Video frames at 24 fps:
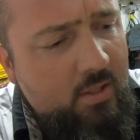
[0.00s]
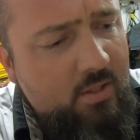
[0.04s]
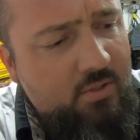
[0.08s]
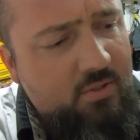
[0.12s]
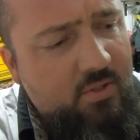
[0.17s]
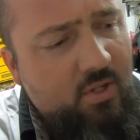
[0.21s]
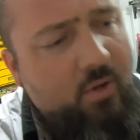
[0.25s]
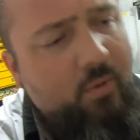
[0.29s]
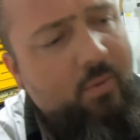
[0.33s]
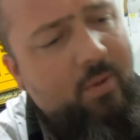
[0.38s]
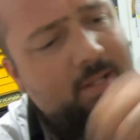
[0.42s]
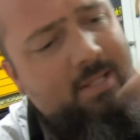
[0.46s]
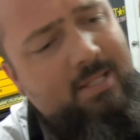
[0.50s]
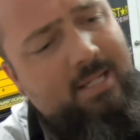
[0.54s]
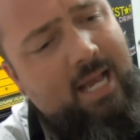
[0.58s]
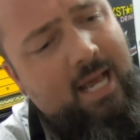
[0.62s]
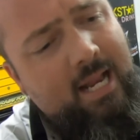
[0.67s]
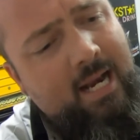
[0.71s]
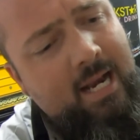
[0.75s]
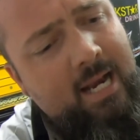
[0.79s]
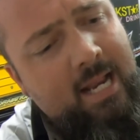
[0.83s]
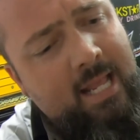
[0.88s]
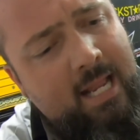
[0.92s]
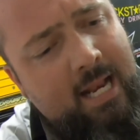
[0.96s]
So it's
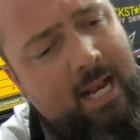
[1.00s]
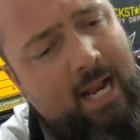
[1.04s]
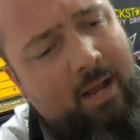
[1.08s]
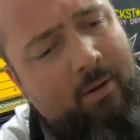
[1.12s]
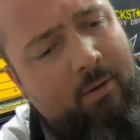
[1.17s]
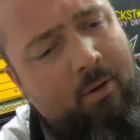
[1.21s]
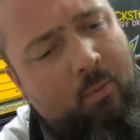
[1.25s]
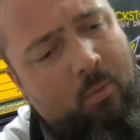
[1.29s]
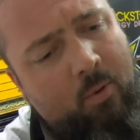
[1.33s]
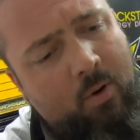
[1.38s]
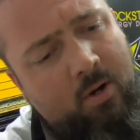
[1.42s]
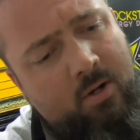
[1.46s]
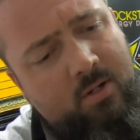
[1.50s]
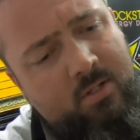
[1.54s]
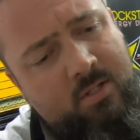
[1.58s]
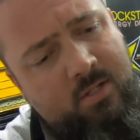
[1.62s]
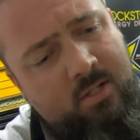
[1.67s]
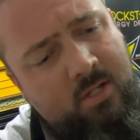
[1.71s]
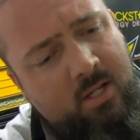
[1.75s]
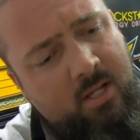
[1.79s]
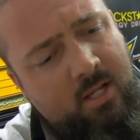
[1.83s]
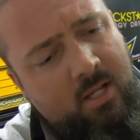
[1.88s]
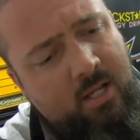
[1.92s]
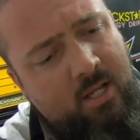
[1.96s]
kind of neat how it works.
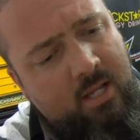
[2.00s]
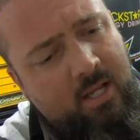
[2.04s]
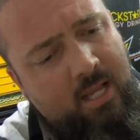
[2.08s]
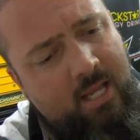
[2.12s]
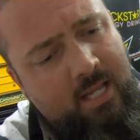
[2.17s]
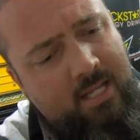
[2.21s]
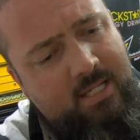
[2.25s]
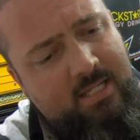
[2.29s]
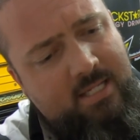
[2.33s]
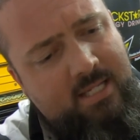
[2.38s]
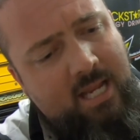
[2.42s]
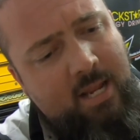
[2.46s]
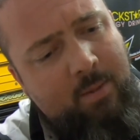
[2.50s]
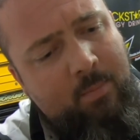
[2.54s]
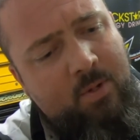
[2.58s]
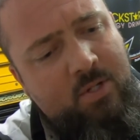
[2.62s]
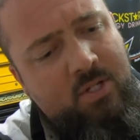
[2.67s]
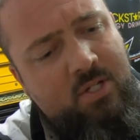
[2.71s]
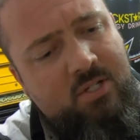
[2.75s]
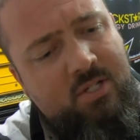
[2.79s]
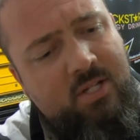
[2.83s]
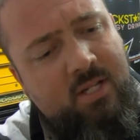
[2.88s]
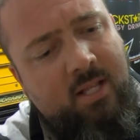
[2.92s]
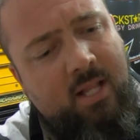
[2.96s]
It
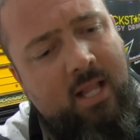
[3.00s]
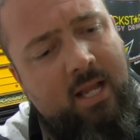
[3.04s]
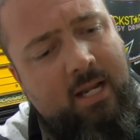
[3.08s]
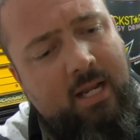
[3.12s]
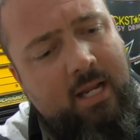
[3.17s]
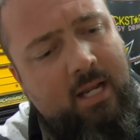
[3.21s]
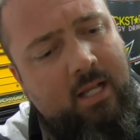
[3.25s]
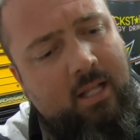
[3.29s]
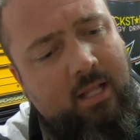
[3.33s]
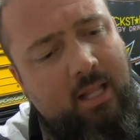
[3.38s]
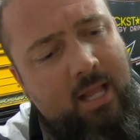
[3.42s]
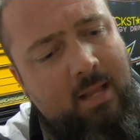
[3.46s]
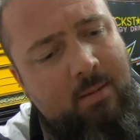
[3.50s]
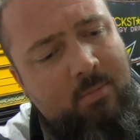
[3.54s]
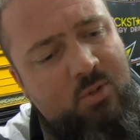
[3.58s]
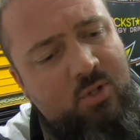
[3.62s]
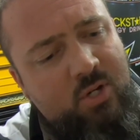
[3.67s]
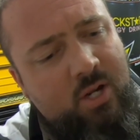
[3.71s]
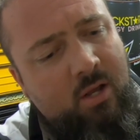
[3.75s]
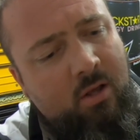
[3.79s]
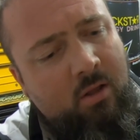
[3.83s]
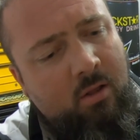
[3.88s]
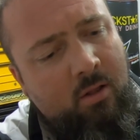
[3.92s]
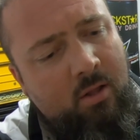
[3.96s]
sandwiches in like a
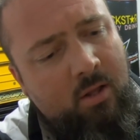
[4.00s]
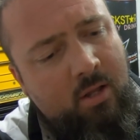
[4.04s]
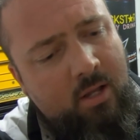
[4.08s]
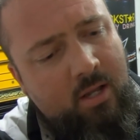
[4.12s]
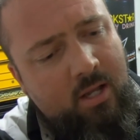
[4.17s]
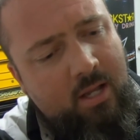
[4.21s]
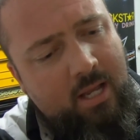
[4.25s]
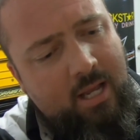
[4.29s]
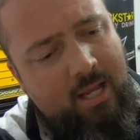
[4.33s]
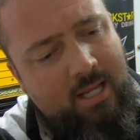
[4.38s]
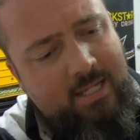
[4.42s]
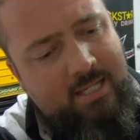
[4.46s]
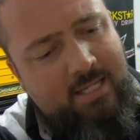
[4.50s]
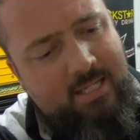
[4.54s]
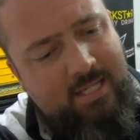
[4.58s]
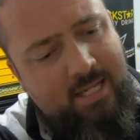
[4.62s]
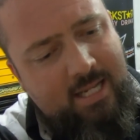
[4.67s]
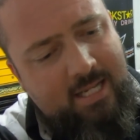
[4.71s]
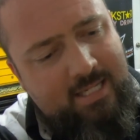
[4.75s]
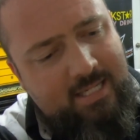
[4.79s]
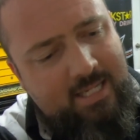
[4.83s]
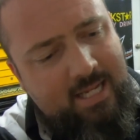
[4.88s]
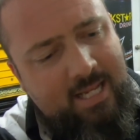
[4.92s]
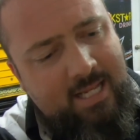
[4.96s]
clamshell and
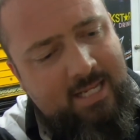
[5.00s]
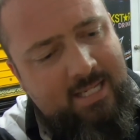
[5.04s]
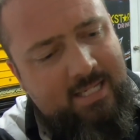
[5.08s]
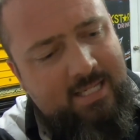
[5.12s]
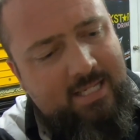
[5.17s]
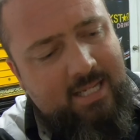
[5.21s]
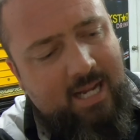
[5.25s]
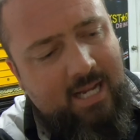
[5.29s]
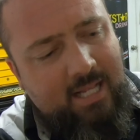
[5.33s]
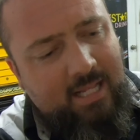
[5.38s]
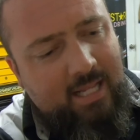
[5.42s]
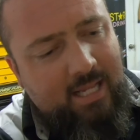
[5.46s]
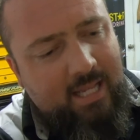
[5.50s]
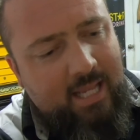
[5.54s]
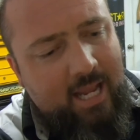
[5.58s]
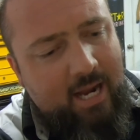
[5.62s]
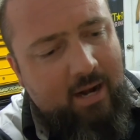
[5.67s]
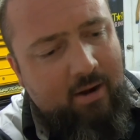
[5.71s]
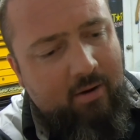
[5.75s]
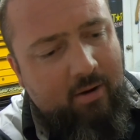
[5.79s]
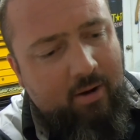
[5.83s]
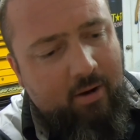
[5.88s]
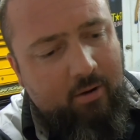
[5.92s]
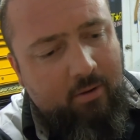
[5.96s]
sits inside the
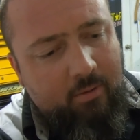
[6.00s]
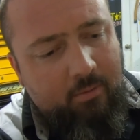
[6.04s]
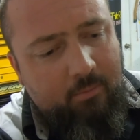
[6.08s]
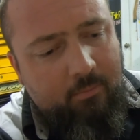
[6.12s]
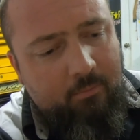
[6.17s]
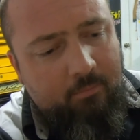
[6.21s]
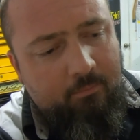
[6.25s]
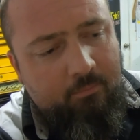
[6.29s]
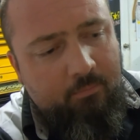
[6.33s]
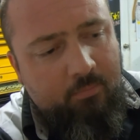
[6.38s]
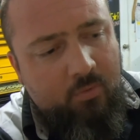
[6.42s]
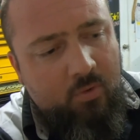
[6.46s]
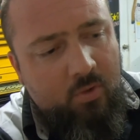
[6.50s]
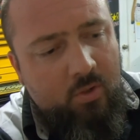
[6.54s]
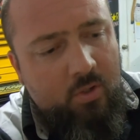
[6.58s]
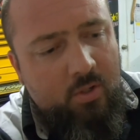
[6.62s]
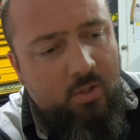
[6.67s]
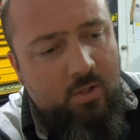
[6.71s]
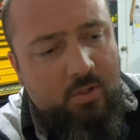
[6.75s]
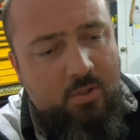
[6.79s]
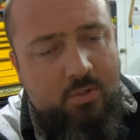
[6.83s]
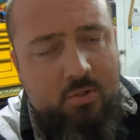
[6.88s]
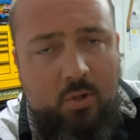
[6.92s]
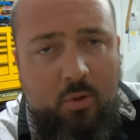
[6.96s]
carrier.
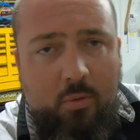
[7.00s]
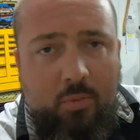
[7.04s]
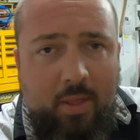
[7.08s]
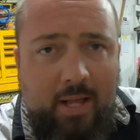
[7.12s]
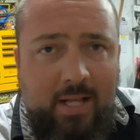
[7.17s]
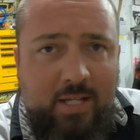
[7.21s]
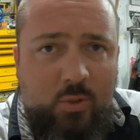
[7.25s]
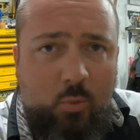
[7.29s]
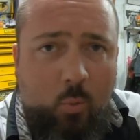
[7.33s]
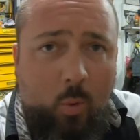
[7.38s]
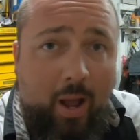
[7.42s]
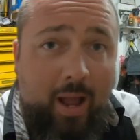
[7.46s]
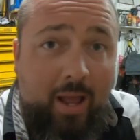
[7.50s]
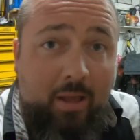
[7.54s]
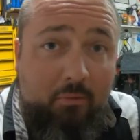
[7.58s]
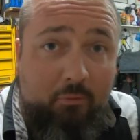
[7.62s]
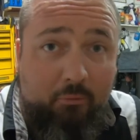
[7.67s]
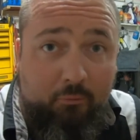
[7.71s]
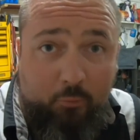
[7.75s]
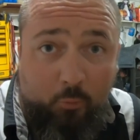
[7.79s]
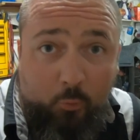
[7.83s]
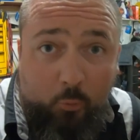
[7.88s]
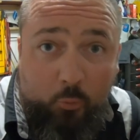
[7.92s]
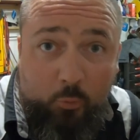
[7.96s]
So that's why it
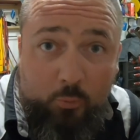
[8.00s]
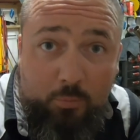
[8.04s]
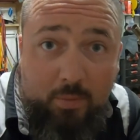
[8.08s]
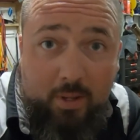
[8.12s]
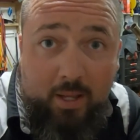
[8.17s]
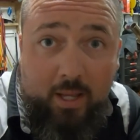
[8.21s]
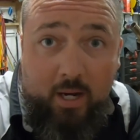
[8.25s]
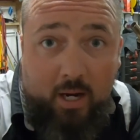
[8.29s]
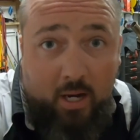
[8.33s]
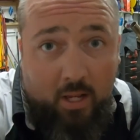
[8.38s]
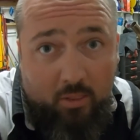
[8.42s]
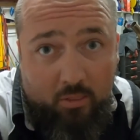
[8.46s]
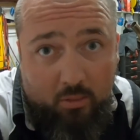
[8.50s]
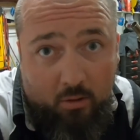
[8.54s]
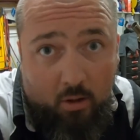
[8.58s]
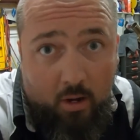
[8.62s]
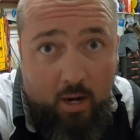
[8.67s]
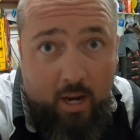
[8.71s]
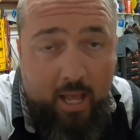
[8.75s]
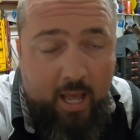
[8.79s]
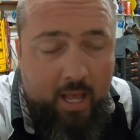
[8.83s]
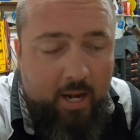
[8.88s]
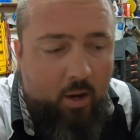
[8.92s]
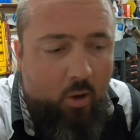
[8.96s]
fooled me, and I
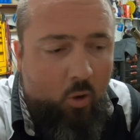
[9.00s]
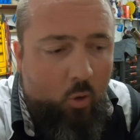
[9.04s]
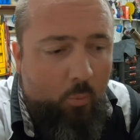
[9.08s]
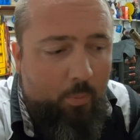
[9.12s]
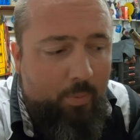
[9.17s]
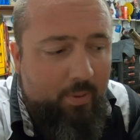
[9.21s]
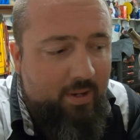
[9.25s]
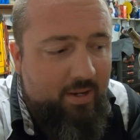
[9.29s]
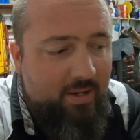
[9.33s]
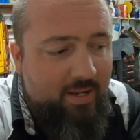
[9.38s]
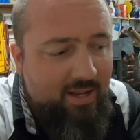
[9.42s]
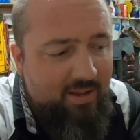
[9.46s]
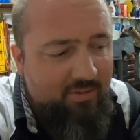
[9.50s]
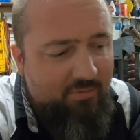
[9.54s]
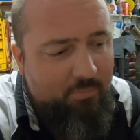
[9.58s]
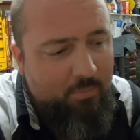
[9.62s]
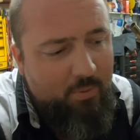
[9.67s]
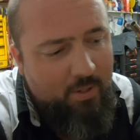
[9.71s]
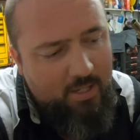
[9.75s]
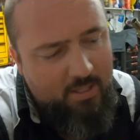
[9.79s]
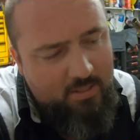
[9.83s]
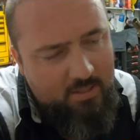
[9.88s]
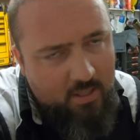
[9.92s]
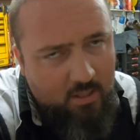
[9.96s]
thought I had an open diff,
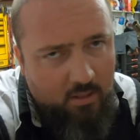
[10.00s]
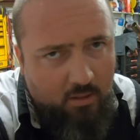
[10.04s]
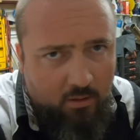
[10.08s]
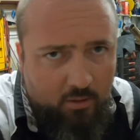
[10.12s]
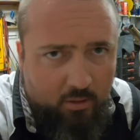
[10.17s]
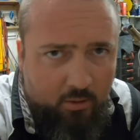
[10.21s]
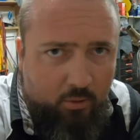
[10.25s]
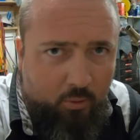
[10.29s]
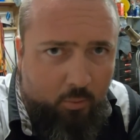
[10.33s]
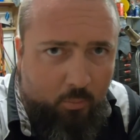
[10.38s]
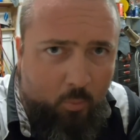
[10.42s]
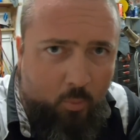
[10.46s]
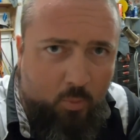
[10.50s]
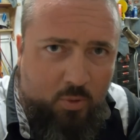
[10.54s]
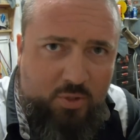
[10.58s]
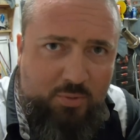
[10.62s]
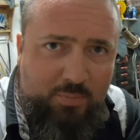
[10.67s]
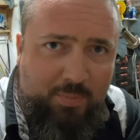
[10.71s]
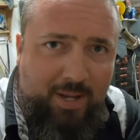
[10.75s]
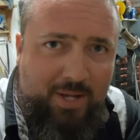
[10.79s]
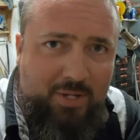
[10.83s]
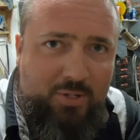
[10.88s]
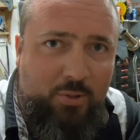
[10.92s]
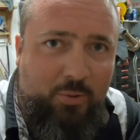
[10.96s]
but it's a little more
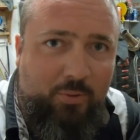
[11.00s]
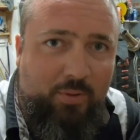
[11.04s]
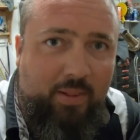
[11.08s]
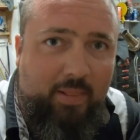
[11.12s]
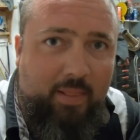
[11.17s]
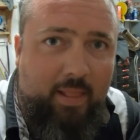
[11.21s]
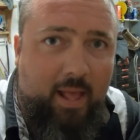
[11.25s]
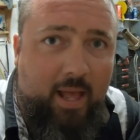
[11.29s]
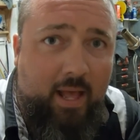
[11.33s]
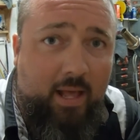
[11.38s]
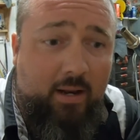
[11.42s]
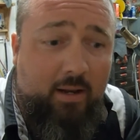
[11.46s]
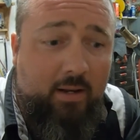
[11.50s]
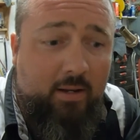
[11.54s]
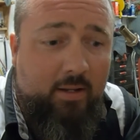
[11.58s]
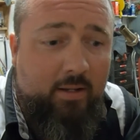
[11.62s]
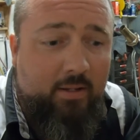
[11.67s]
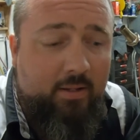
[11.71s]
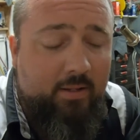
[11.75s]
special than that.